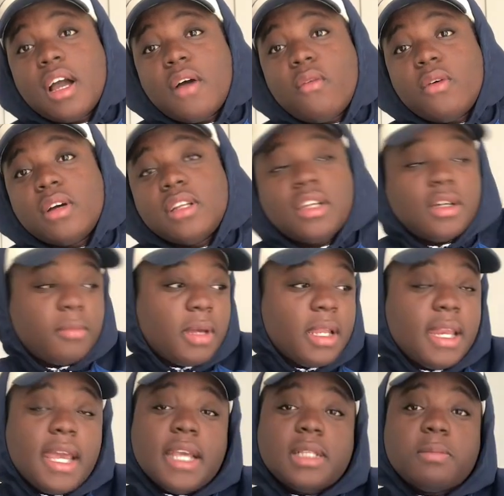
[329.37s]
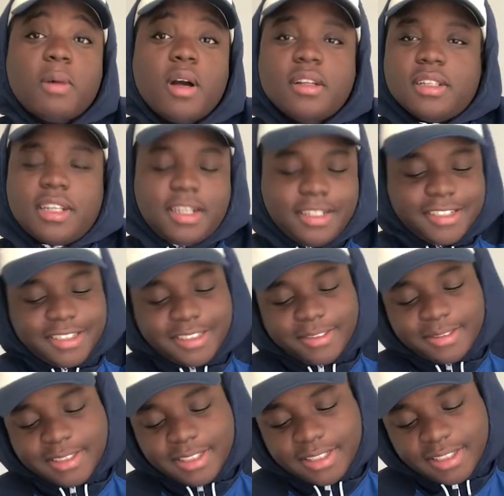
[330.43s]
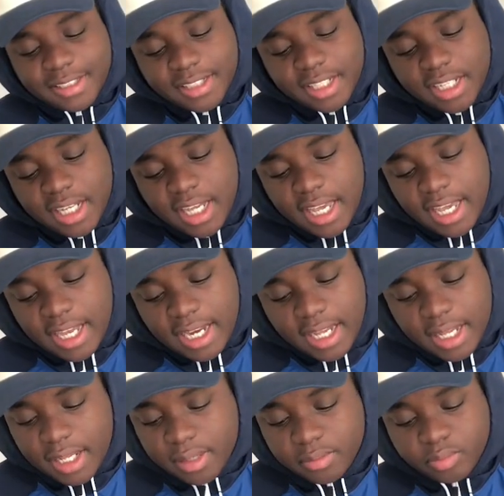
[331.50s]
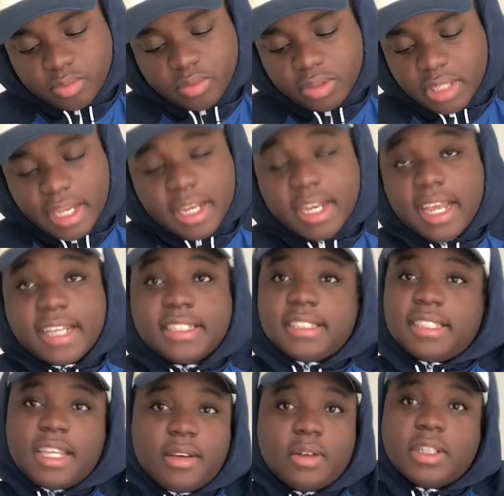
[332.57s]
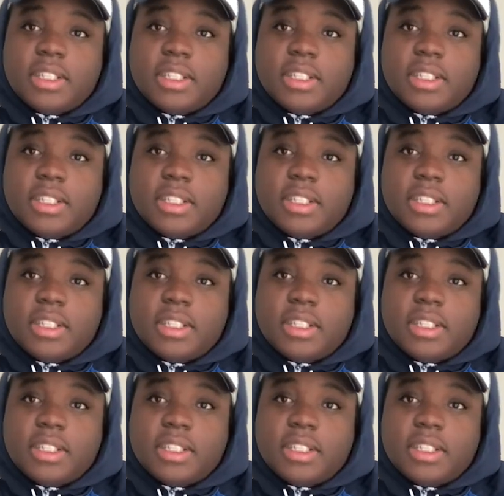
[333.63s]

Oh, an Xbox? Nah, no, just fine. And then Jaden asked the same